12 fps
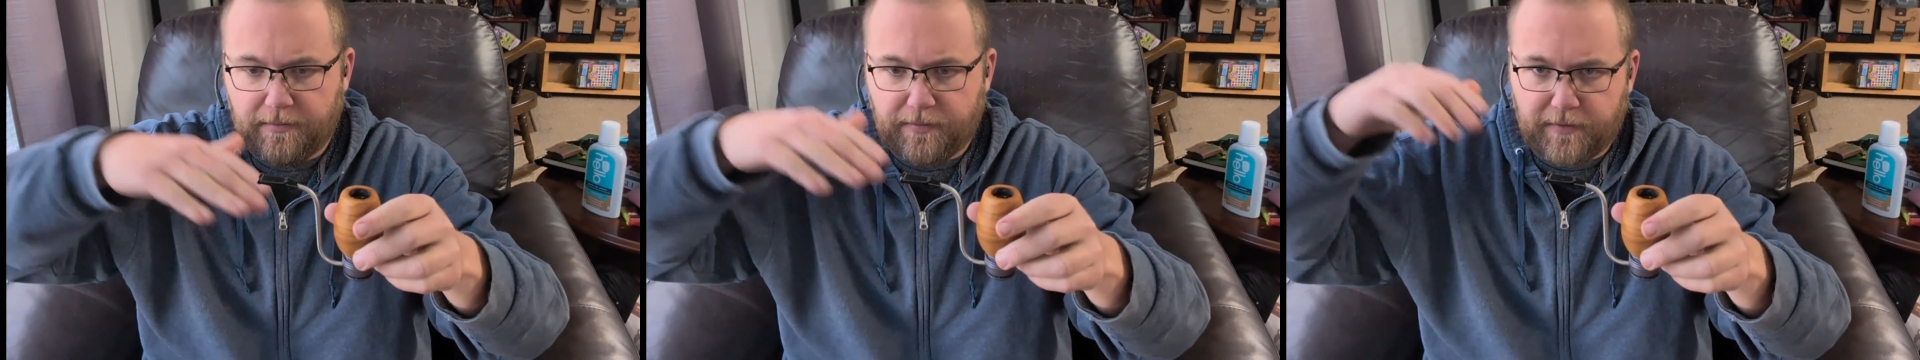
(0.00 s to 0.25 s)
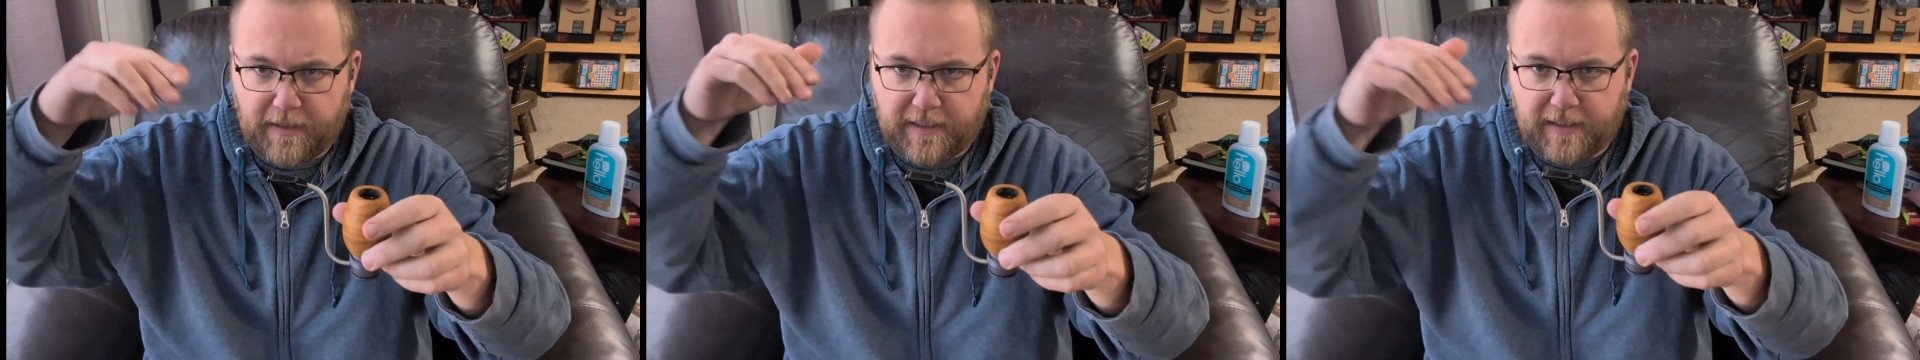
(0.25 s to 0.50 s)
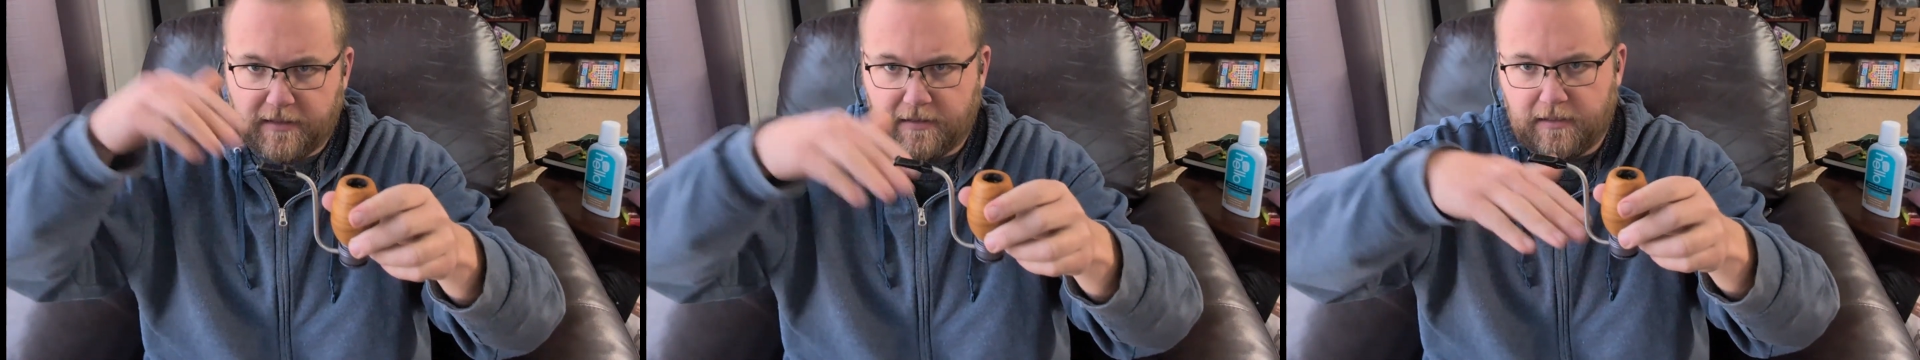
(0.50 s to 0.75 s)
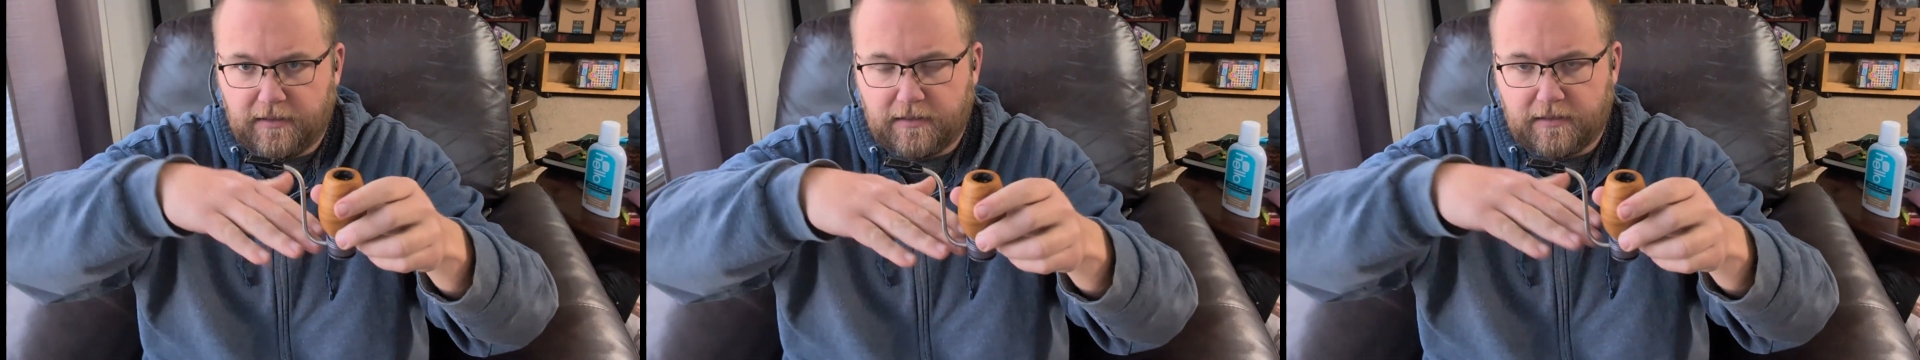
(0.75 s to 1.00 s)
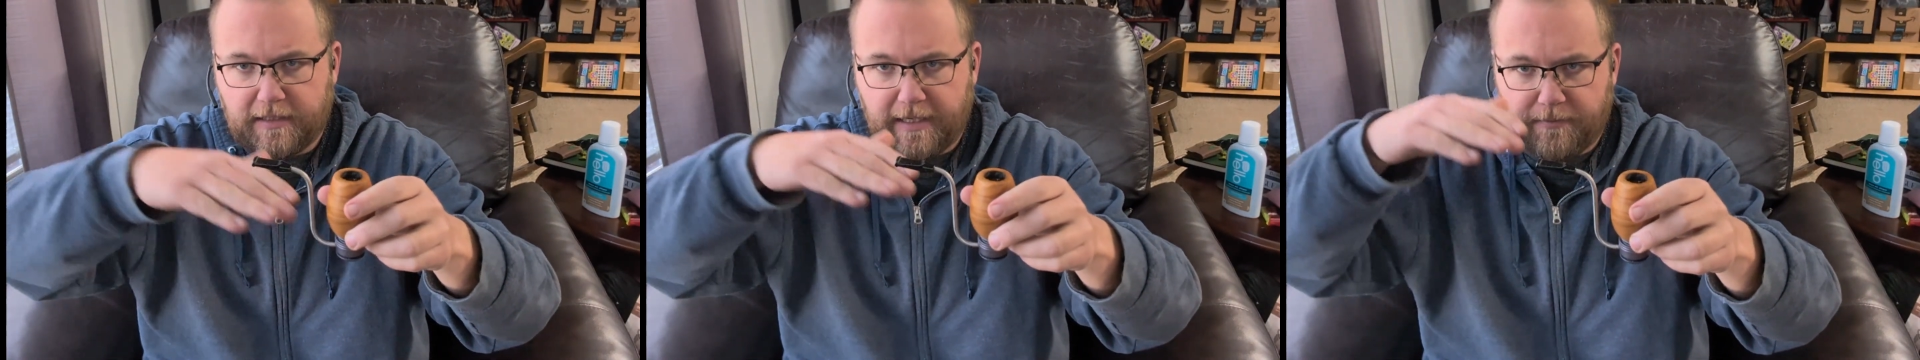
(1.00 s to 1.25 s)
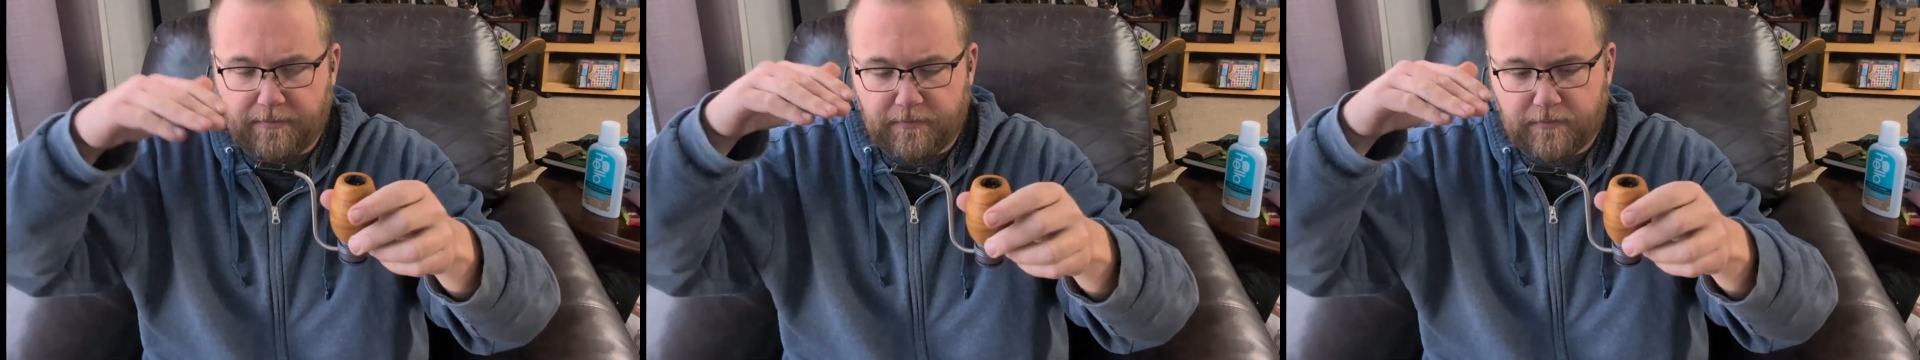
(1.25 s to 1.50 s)
like in the
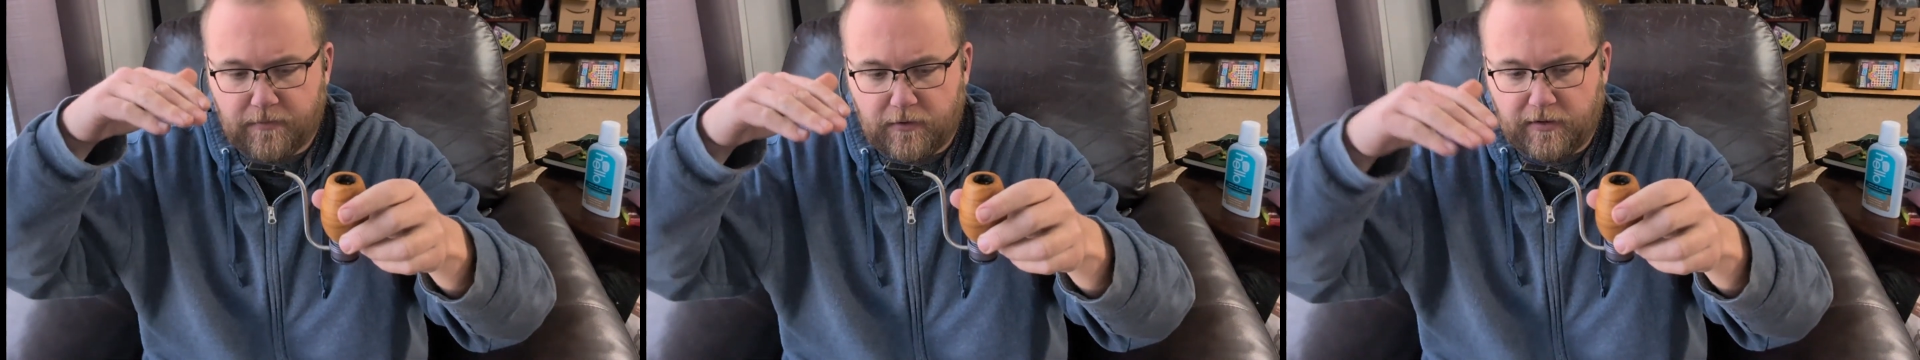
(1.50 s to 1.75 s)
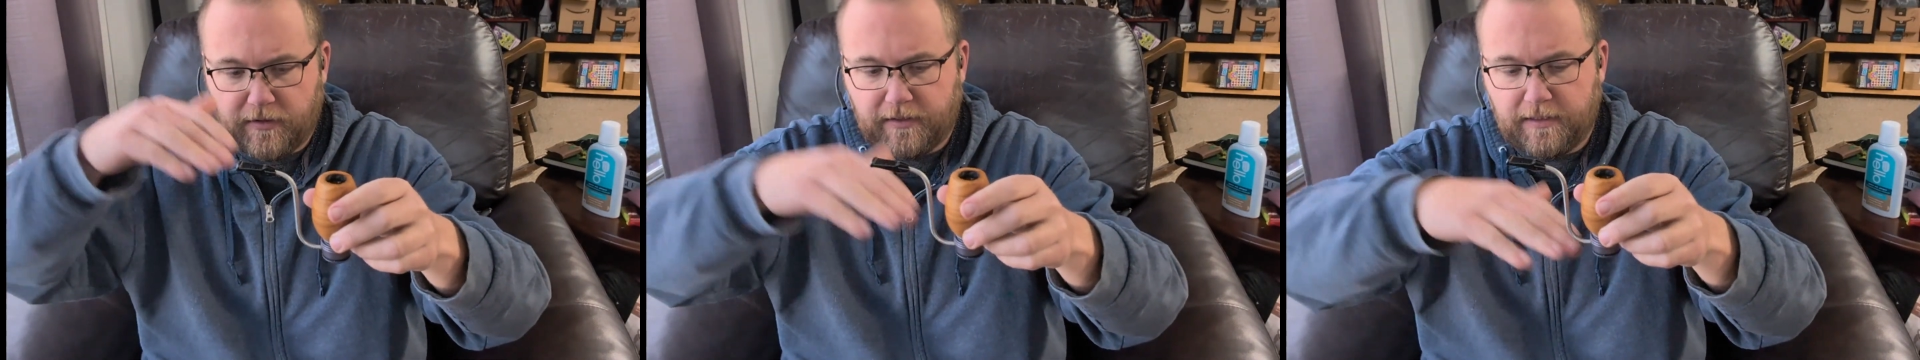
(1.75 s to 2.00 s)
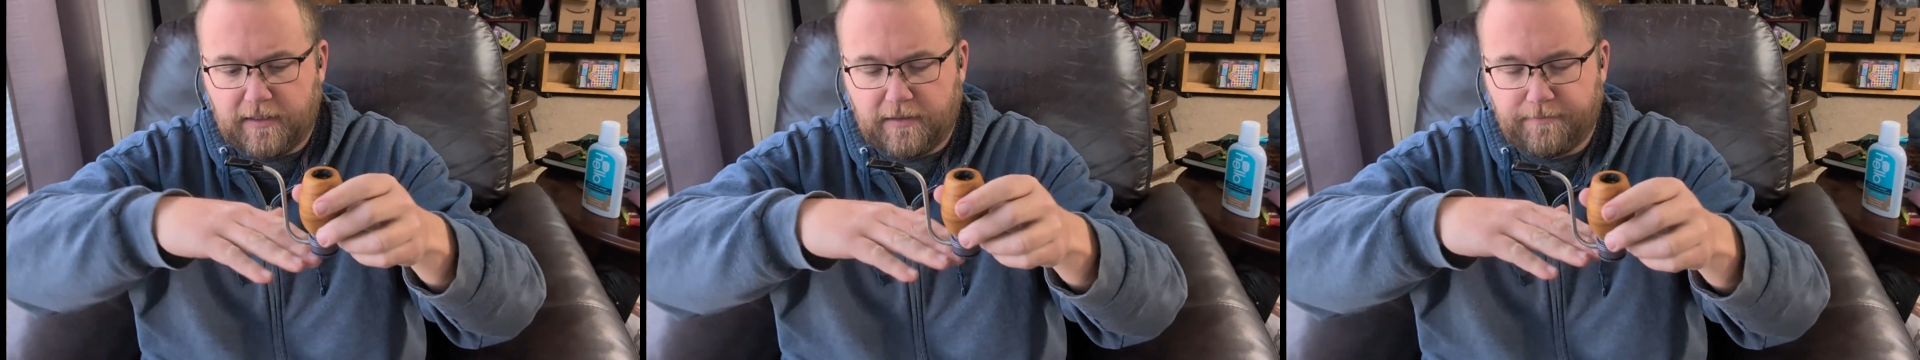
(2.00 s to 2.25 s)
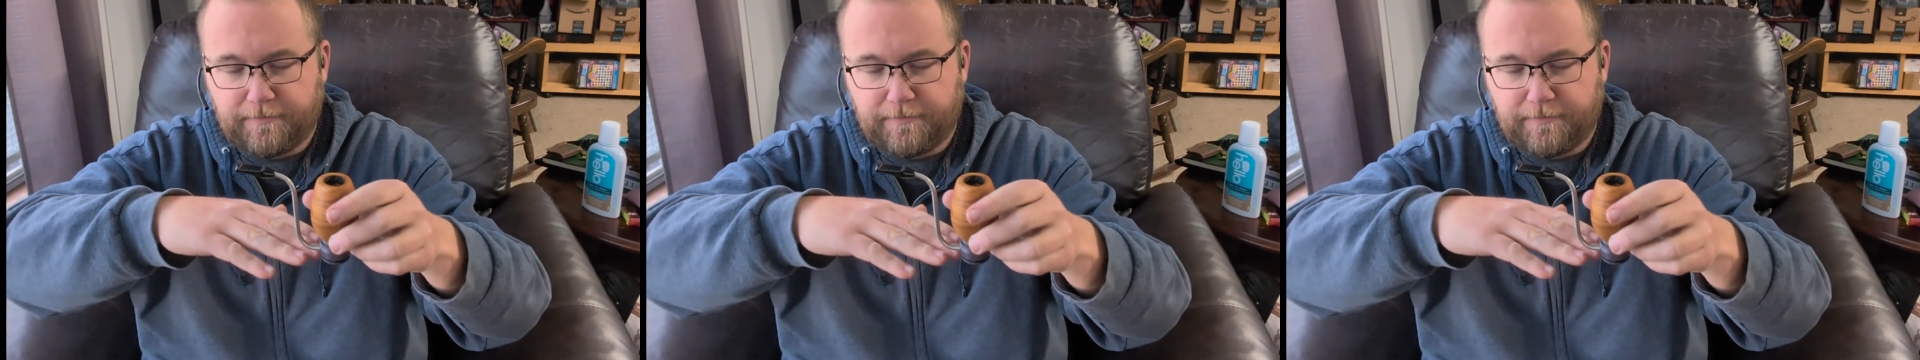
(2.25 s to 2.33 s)
stem or in the,